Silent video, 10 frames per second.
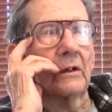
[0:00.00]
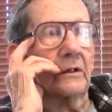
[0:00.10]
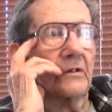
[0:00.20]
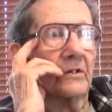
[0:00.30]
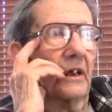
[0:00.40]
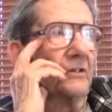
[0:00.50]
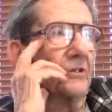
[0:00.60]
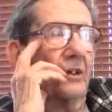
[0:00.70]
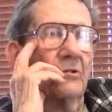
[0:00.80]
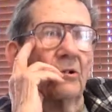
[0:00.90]
Because that
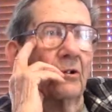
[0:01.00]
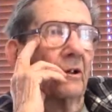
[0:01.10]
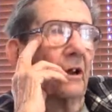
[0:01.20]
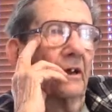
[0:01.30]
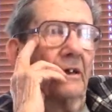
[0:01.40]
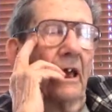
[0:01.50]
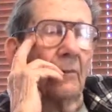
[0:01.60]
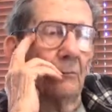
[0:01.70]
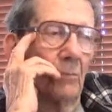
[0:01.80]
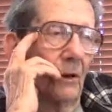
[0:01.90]
general, I
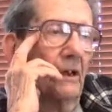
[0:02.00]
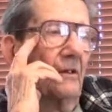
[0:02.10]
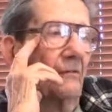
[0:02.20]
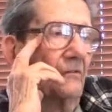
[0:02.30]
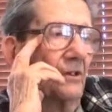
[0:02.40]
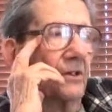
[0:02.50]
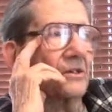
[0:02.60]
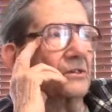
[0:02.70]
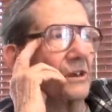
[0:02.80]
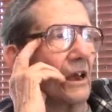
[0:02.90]
can't believe to
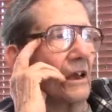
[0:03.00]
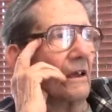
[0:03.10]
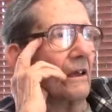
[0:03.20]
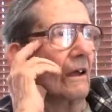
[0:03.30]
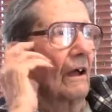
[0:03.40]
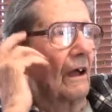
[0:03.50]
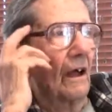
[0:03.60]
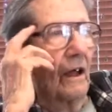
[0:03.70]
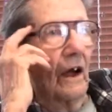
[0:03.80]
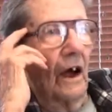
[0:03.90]
this day
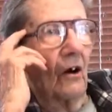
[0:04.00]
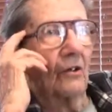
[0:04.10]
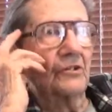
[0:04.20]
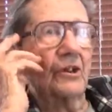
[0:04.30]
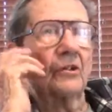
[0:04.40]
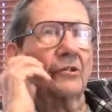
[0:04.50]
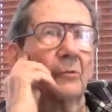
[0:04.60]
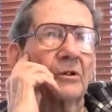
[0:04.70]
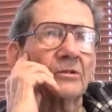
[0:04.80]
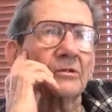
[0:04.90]
how a general can
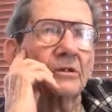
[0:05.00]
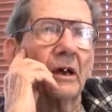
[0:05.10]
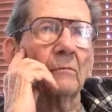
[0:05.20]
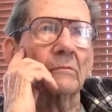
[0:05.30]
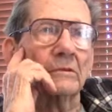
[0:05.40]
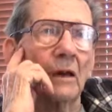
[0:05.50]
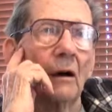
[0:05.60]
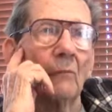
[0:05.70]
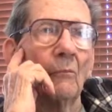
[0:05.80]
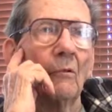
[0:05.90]
be so damn dumb